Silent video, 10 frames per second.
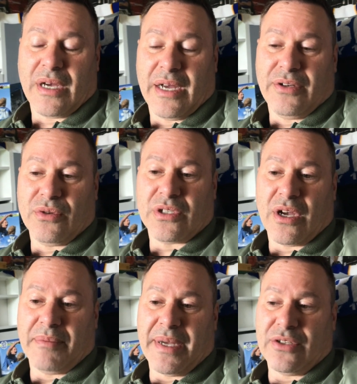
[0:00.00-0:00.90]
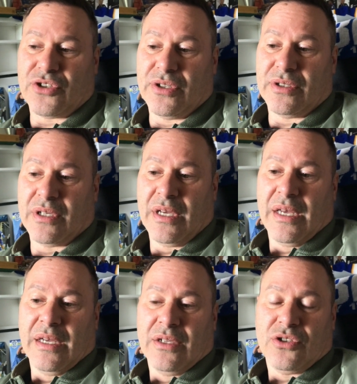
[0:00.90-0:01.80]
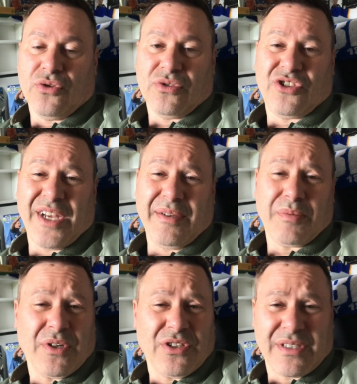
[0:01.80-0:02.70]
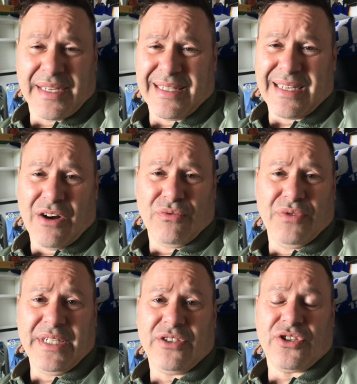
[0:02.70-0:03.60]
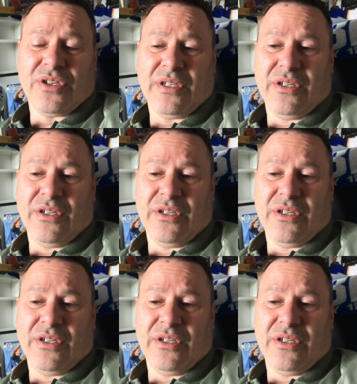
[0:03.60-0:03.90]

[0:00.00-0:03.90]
I know Si mentioned Jordan James, but I just think it's out of reach.